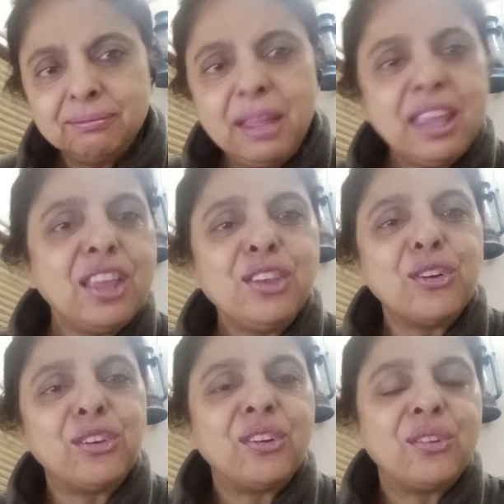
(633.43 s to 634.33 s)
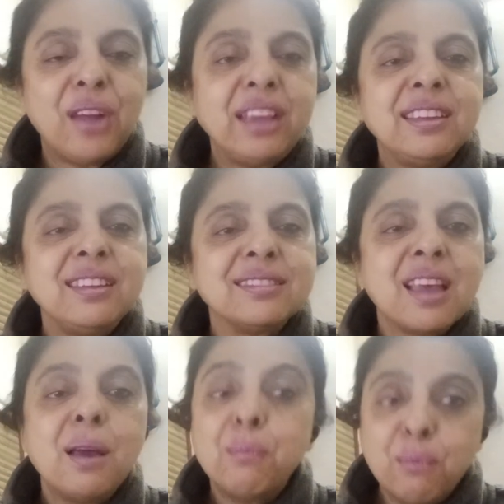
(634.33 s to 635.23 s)
making your writing
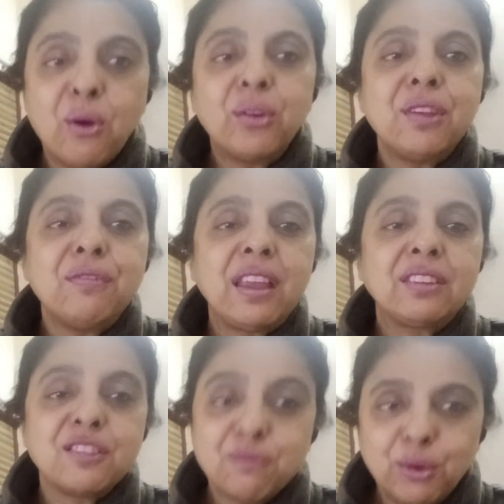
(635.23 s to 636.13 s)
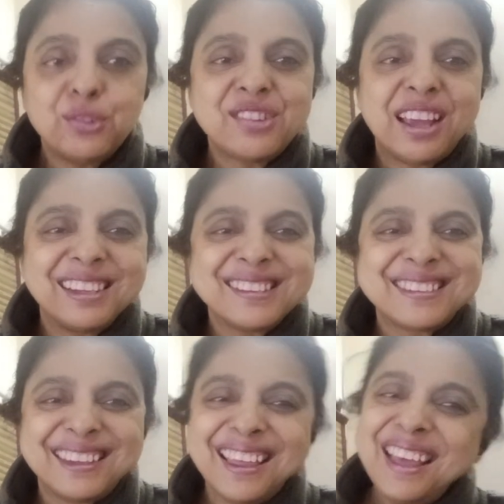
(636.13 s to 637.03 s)
more effective, more
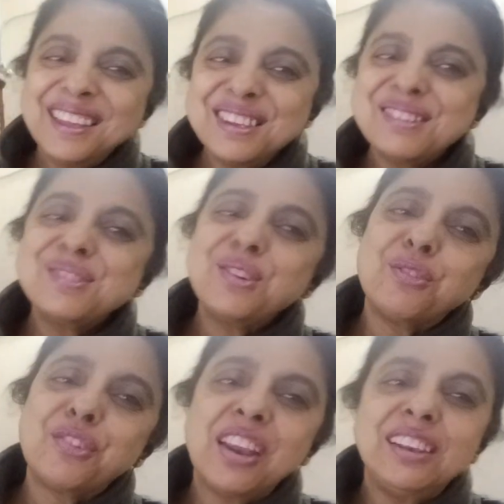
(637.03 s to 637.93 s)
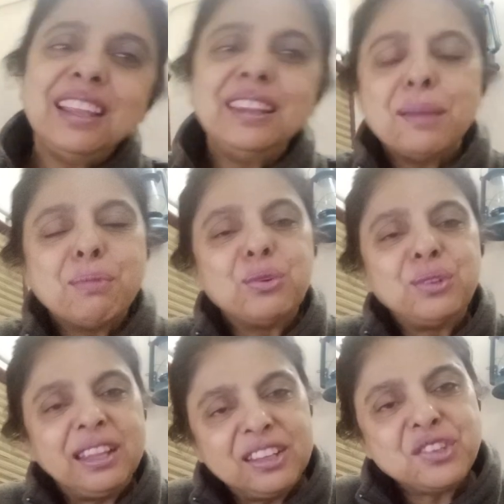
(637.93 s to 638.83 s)
stylistic. This is your friendly
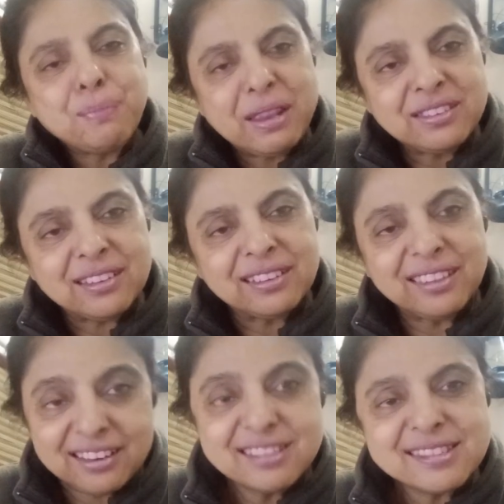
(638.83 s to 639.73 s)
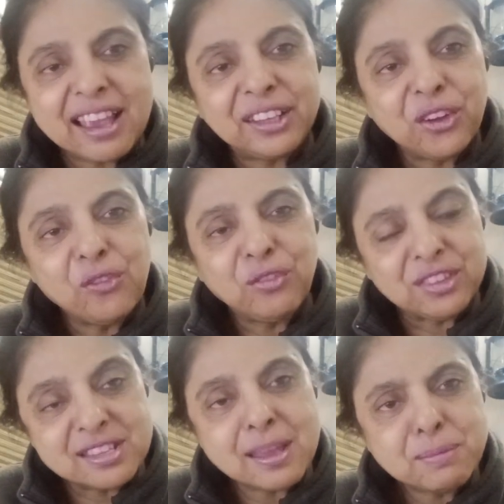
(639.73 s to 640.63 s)
neighborhood English mentor, Kiran, signing off for
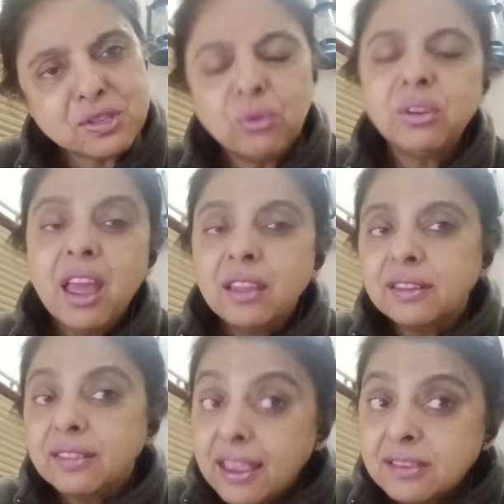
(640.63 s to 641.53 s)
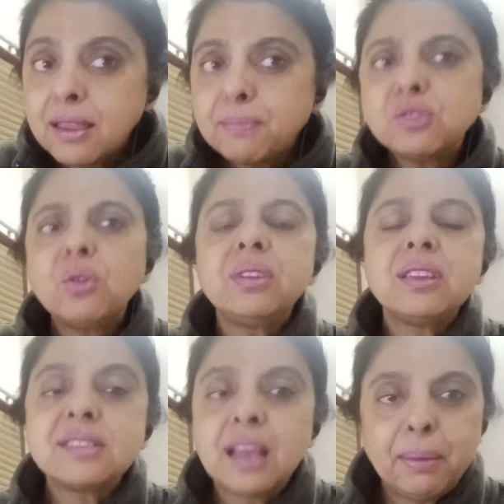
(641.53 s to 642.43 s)
this episode. The next episode
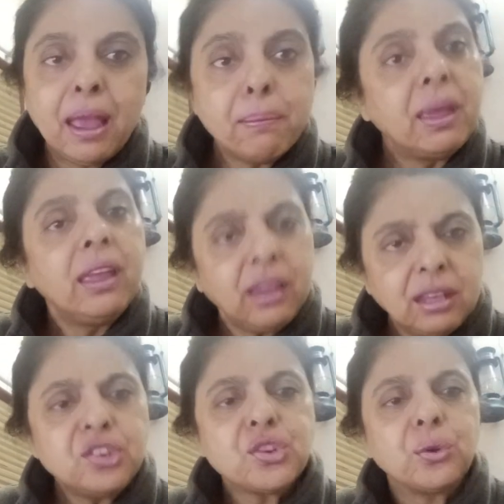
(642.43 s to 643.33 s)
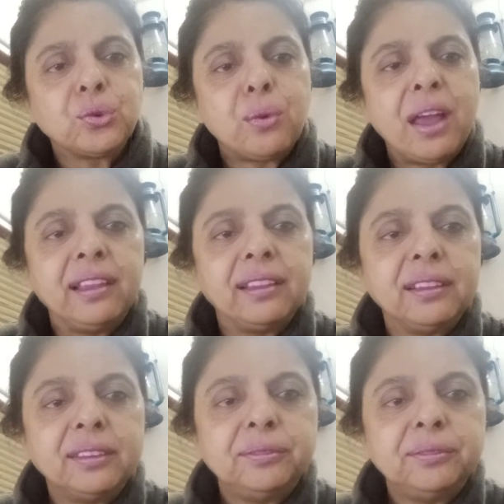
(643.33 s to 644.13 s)
is coming up in a short while.